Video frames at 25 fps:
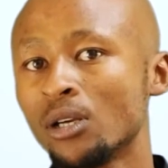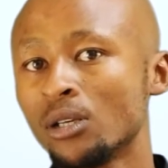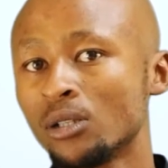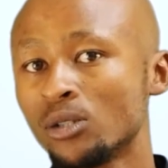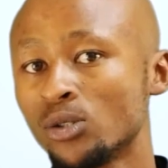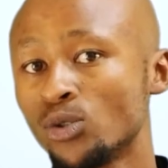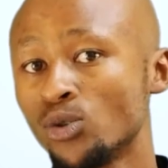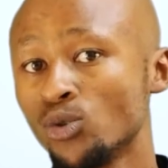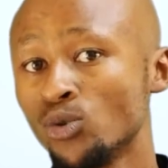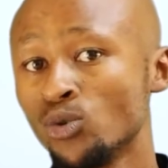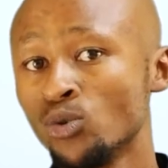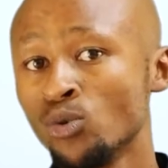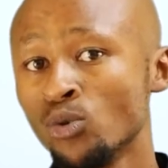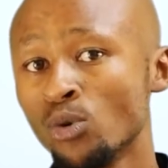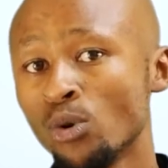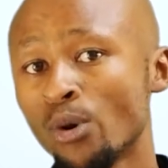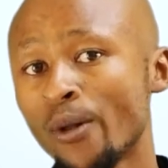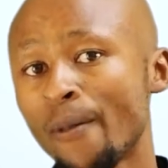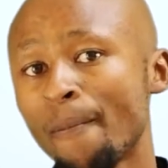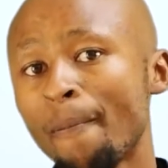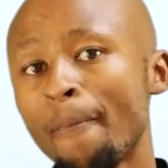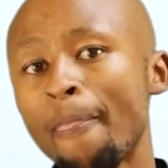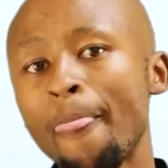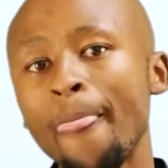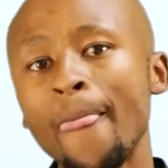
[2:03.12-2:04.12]
2,
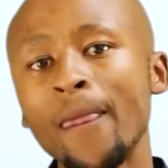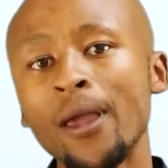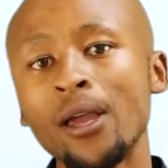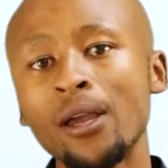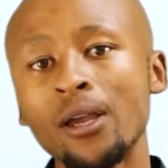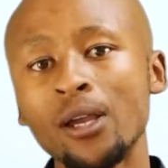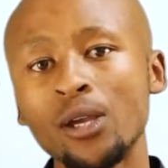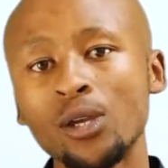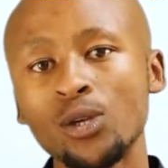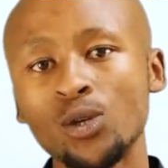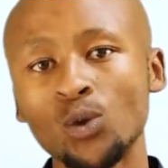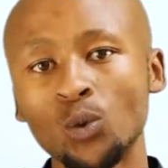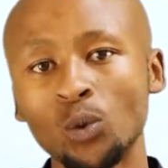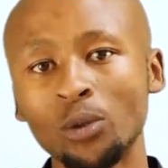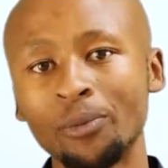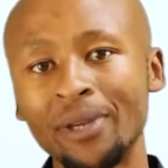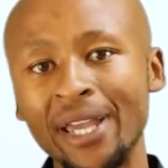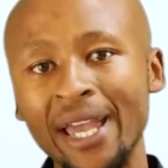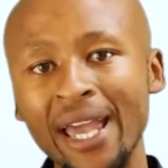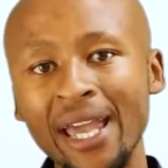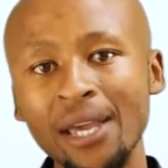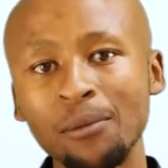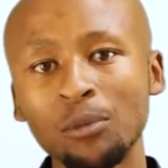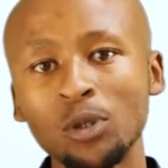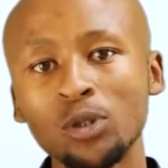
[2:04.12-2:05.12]
you will
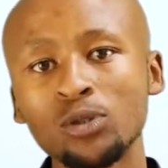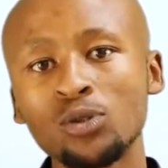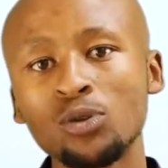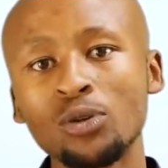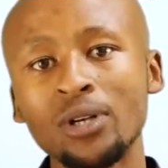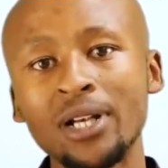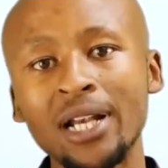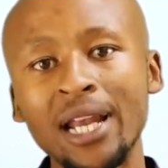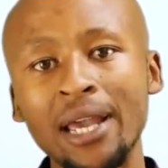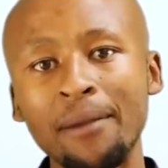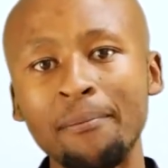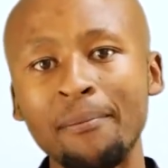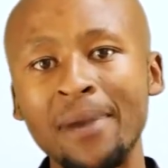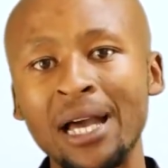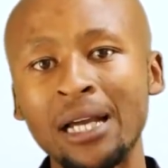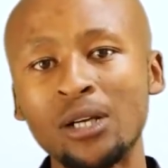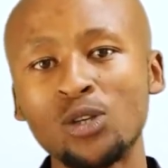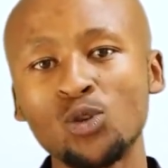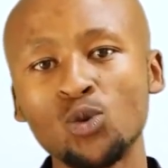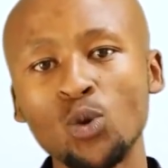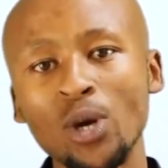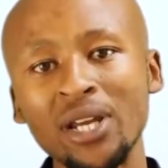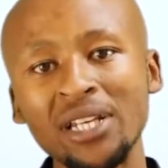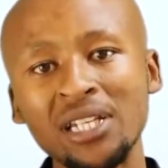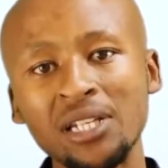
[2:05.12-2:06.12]
be able to claim back
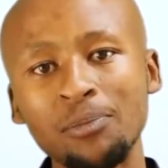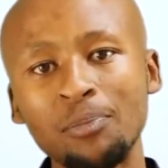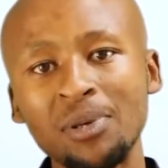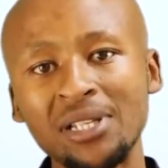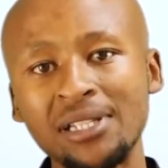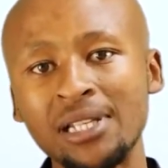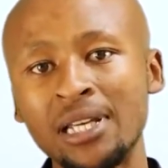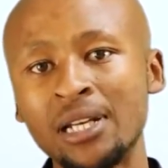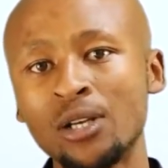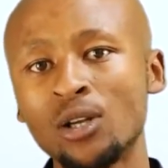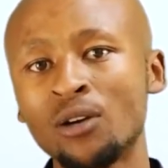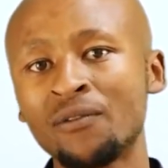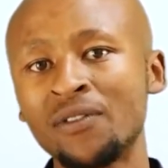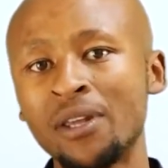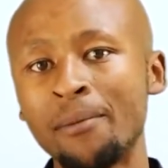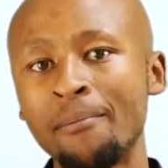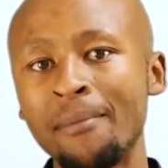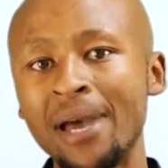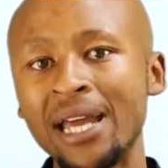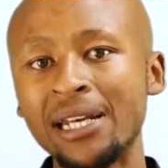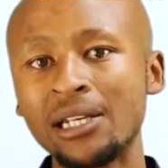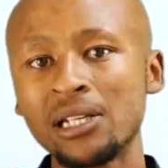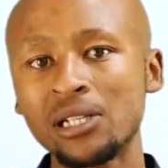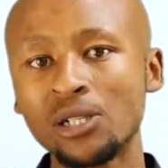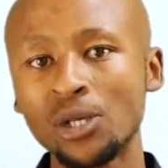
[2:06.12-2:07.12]
20% of the
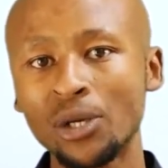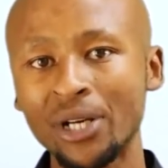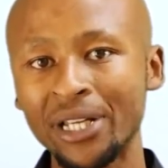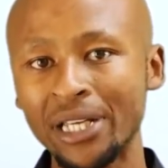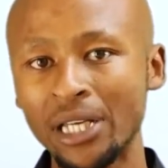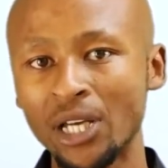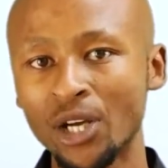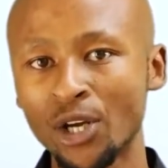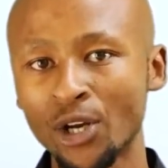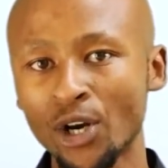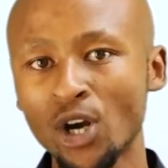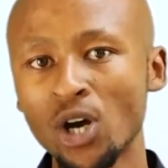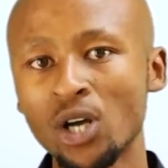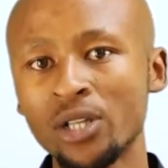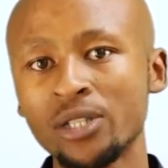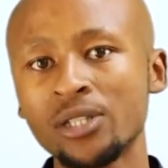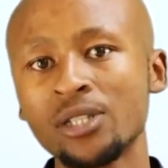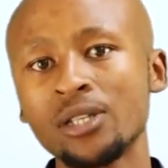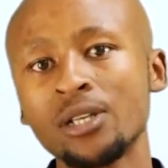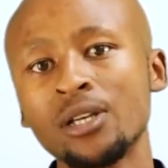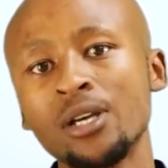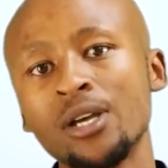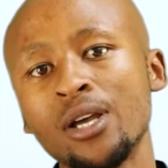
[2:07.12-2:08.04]
mandatory grants